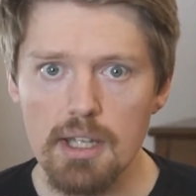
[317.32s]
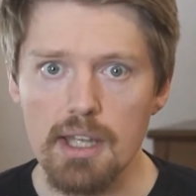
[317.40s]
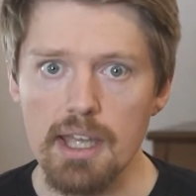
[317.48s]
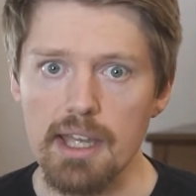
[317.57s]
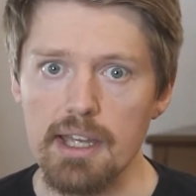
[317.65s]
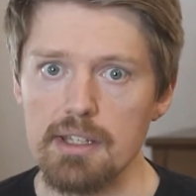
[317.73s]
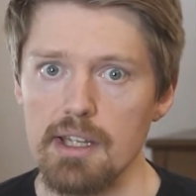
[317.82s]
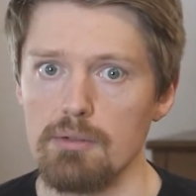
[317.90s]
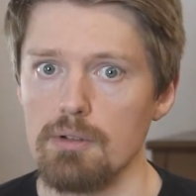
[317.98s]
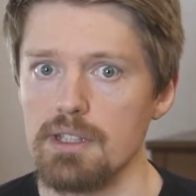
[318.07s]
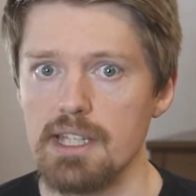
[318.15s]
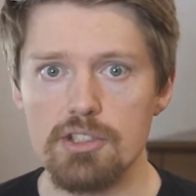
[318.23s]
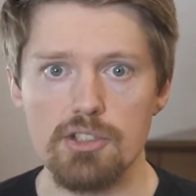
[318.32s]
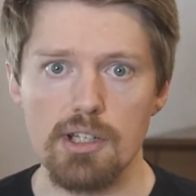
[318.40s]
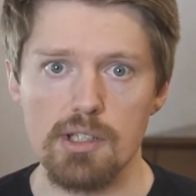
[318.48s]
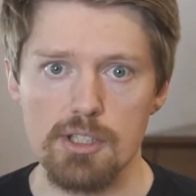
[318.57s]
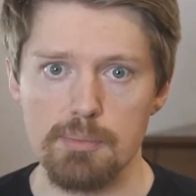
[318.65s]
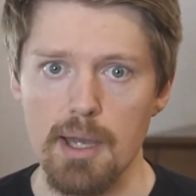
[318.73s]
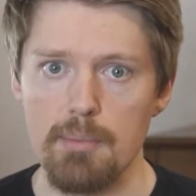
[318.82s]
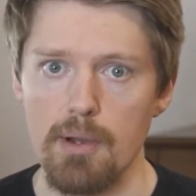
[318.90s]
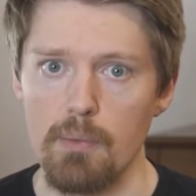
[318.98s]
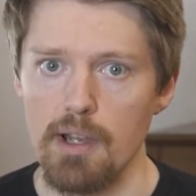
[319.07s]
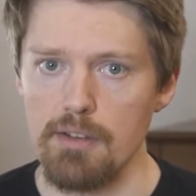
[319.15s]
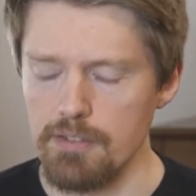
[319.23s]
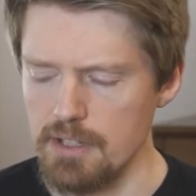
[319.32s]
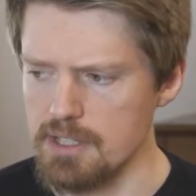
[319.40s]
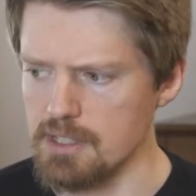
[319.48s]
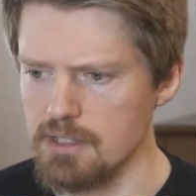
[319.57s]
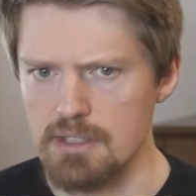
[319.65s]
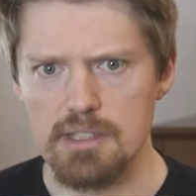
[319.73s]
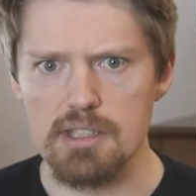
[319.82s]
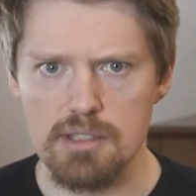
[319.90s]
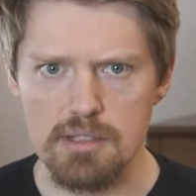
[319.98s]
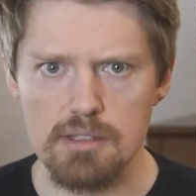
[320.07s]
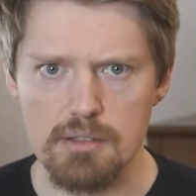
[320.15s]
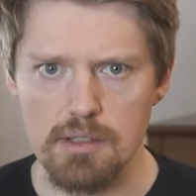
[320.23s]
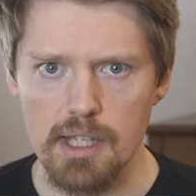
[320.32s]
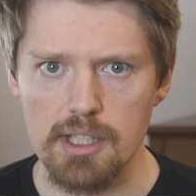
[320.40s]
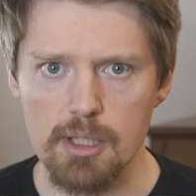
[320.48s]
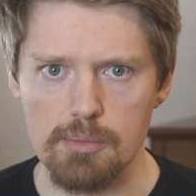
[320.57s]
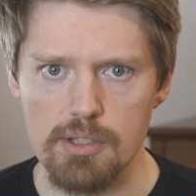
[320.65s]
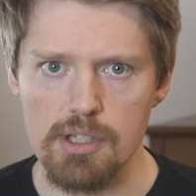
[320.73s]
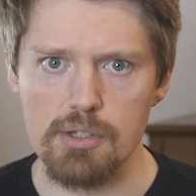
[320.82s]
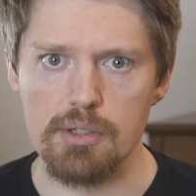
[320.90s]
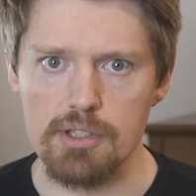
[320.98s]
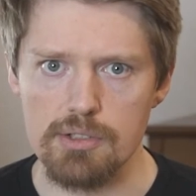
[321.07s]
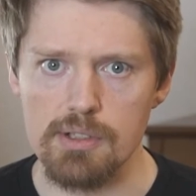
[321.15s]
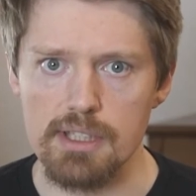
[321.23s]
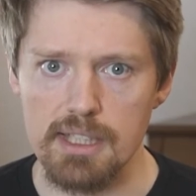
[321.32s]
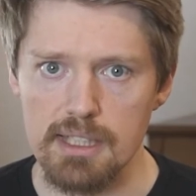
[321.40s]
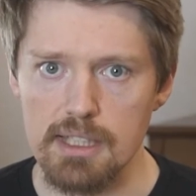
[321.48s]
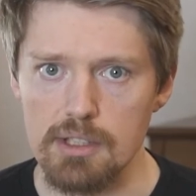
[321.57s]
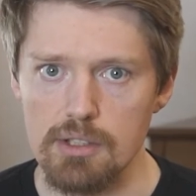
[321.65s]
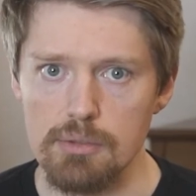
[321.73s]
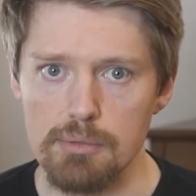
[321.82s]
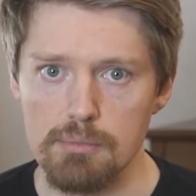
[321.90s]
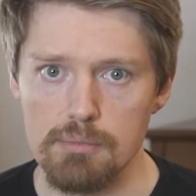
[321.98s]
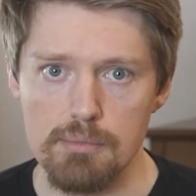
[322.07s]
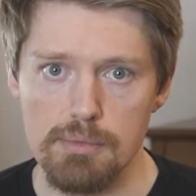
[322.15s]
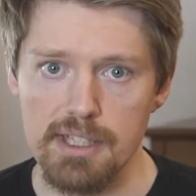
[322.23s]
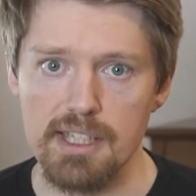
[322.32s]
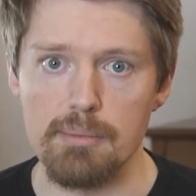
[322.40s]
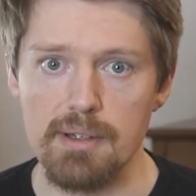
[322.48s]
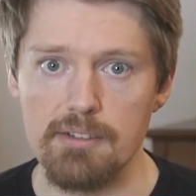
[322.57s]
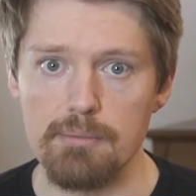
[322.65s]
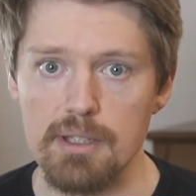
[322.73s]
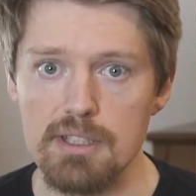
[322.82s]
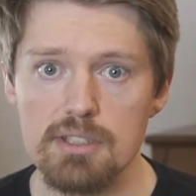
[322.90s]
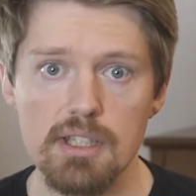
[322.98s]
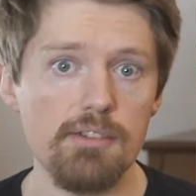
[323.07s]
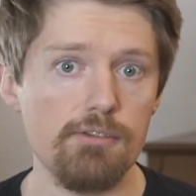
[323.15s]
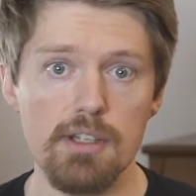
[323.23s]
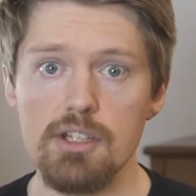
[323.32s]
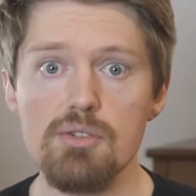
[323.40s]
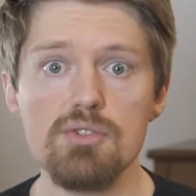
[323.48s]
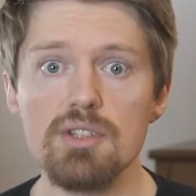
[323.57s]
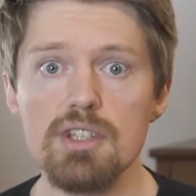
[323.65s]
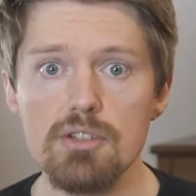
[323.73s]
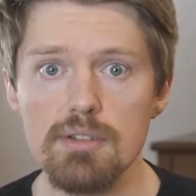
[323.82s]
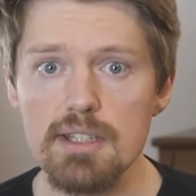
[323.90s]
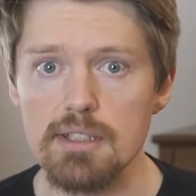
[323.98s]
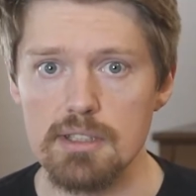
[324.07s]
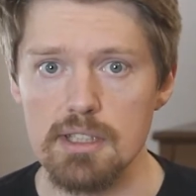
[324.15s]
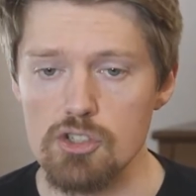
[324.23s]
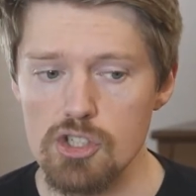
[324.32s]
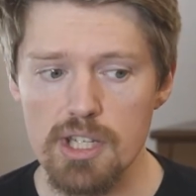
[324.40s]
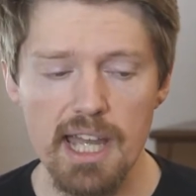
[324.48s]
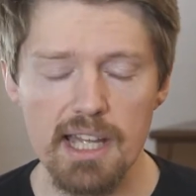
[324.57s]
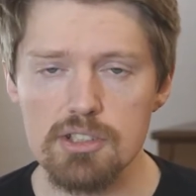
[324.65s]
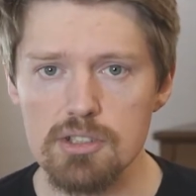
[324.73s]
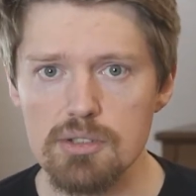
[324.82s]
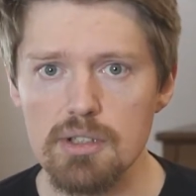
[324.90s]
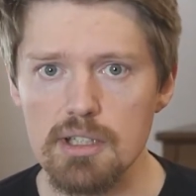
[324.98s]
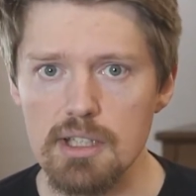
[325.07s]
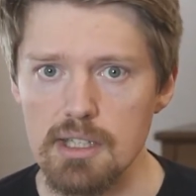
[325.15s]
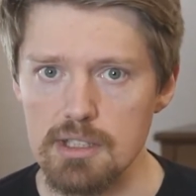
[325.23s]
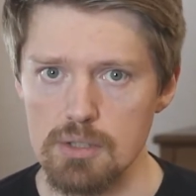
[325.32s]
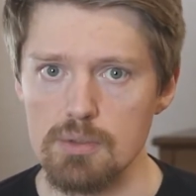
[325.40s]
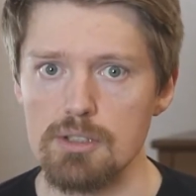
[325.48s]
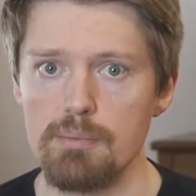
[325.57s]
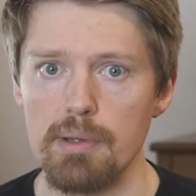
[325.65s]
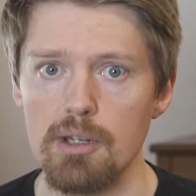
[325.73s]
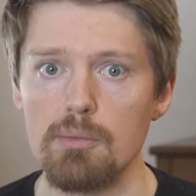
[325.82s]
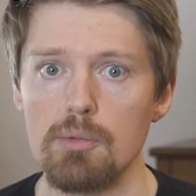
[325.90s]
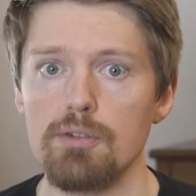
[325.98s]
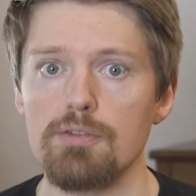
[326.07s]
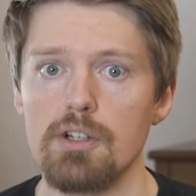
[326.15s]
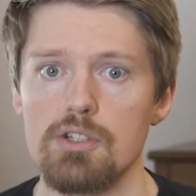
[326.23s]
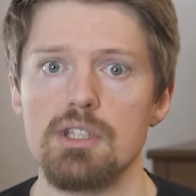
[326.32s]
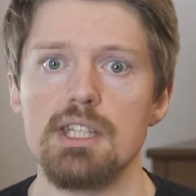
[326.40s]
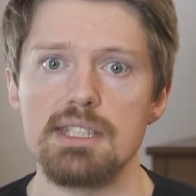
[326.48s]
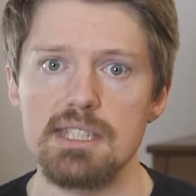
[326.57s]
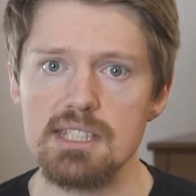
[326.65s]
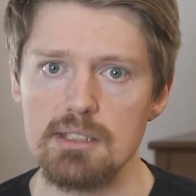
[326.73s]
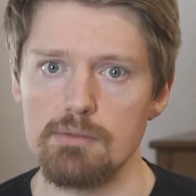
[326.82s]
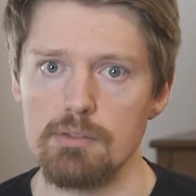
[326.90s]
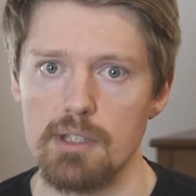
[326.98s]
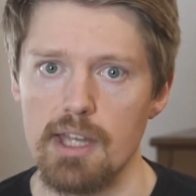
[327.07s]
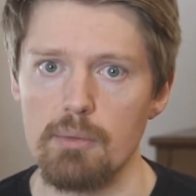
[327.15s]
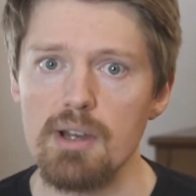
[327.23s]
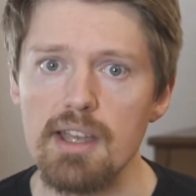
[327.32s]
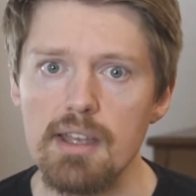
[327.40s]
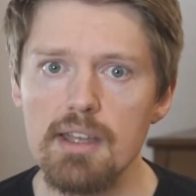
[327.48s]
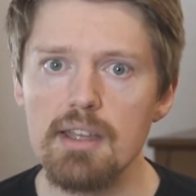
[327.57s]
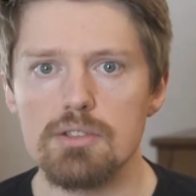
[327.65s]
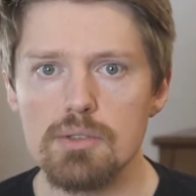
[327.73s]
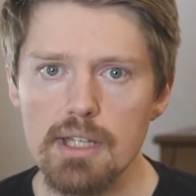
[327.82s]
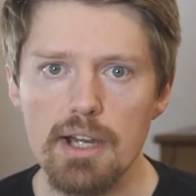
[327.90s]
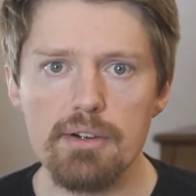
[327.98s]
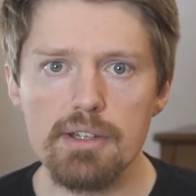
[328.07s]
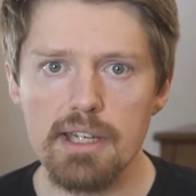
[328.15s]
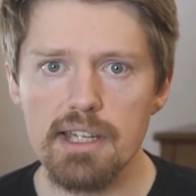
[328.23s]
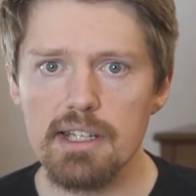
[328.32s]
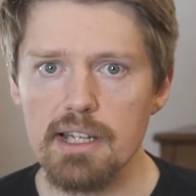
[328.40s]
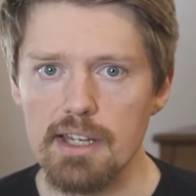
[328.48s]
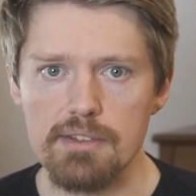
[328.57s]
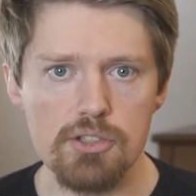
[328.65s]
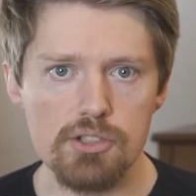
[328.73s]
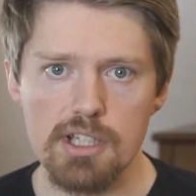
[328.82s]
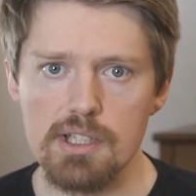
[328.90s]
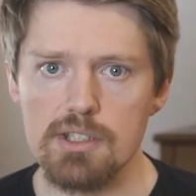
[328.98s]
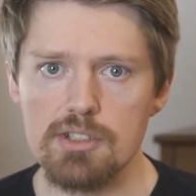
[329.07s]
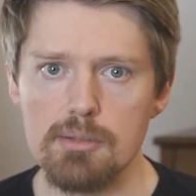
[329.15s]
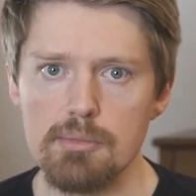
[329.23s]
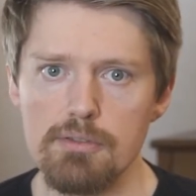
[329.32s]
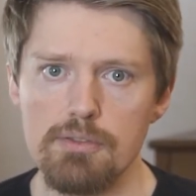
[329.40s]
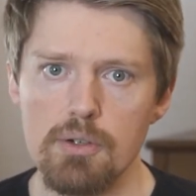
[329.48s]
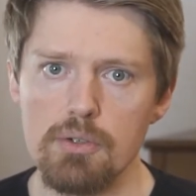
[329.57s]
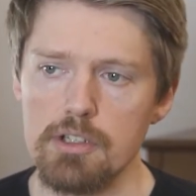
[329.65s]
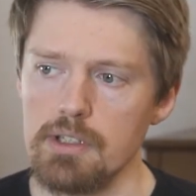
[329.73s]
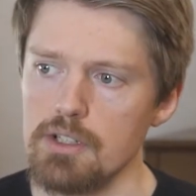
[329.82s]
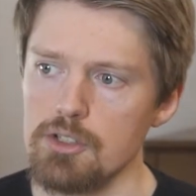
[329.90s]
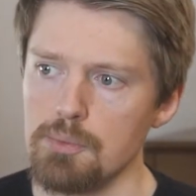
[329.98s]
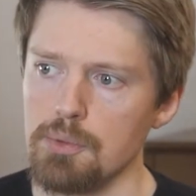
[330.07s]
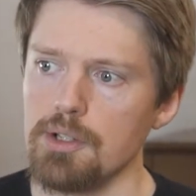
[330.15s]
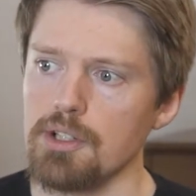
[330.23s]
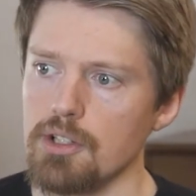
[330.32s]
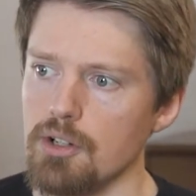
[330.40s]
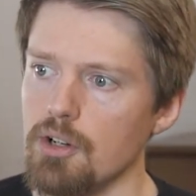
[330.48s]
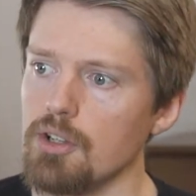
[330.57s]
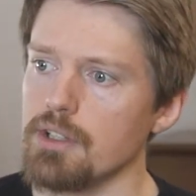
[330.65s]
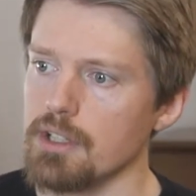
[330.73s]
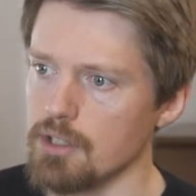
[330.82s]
And I run that checklist by my wife and I said, does this line up to you? And is there anything that you think I may have missed? And usually there is, and she adds to it. And so it's a better, more functioning system for that way. So now at night, I had this checklist on my phone and I just point and call and I